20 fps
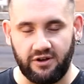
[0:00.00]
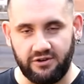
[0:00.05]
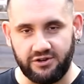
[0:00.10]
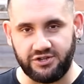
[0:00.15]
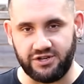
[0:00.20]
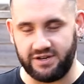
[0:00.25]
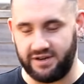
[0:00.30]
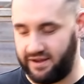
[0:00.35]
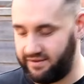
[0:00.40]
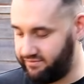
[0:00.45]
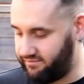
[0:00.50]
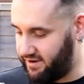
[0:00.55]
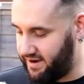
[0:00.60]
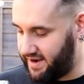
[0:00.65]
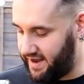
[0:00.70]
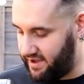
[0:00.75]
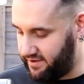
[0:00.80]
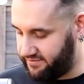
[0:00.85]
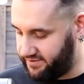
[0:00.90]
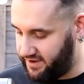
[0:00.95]
Origin. I've
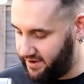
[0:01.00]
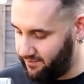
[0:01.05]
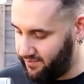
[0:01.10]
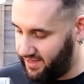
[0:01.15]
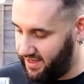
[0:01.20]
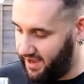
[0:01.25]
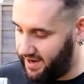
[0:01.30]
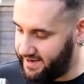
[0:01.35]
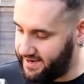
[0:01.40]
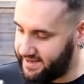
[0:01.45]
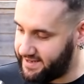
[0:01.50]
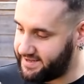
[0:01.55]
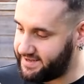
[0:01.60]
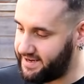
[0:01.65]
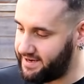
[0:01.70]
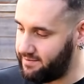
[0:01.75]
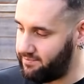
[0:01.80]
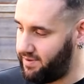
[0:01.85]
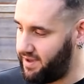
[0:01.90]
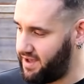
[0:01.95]
ran out of time with it. I need to
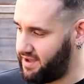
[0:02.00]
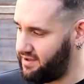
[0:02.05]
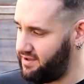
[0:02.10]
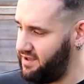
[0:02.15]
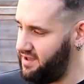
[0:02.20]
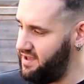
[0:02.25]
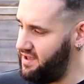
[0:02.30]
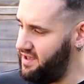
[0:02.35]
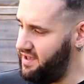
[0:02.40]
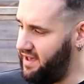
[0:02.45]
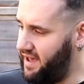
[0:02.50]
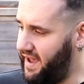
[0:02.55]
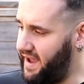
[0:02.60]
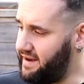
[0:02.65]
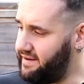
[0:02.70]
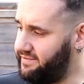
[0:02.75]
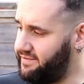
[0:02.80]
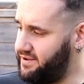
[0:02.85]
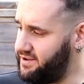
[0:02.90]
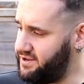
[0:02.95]
send it back. I
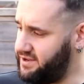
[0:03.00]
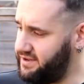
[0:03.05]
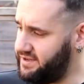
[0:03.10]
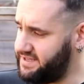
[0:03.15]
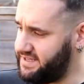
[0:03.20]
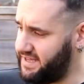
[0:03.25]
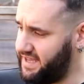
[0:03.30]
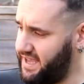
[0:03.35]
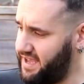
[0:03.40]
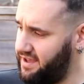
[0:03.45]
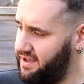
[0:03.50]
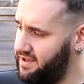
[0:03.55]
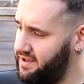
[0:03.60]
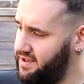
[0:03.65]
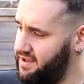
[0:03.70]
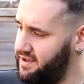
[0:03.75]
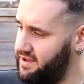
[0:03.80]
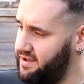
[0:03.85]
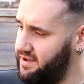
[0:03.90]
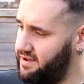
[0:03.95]
had fun using it,
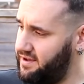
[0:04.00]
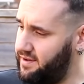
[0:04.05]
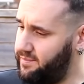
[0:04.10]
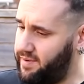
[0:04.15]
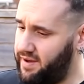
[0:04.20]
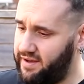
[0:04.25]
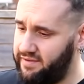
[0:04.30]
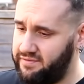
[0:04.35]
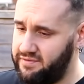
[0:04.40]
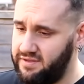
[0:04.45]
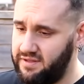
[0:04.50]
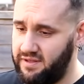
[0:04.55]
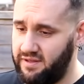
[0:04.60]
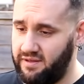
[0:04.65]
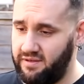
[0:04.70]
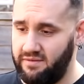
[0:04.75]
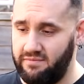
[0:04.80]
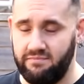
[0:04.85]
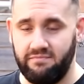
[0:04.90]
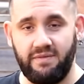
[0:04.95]
apart from
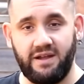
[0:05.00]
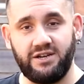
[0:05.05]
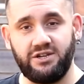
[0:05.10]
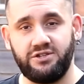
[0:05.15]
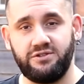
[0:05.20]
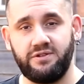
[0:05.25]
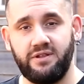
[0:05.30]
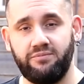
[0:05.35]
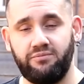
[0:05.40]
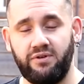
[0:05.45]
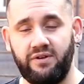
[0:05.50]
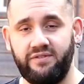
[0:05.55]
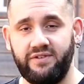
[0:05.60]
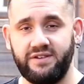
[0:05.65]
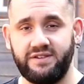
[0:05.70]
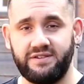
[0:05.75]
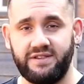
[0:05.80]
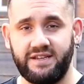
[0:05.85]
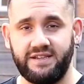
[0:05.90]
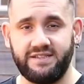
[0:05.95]
the, the
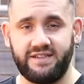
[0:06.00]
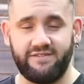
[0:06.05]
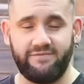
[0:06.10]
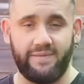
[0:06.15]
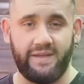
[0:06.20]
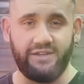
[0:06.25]
previous things I've